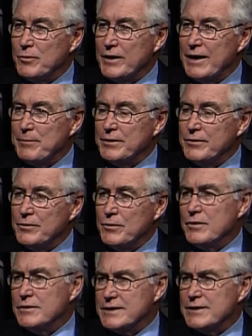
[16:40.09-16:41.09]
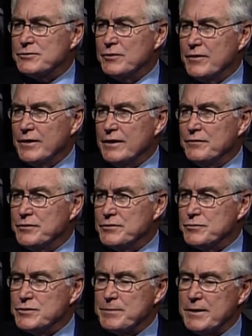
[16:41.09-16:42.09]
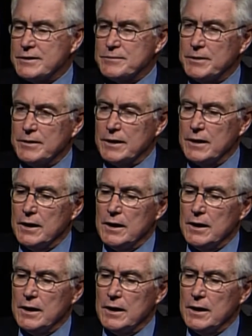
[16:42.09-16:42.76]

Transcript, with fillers: what happened in New Orleans, that was really the governor's responsibility.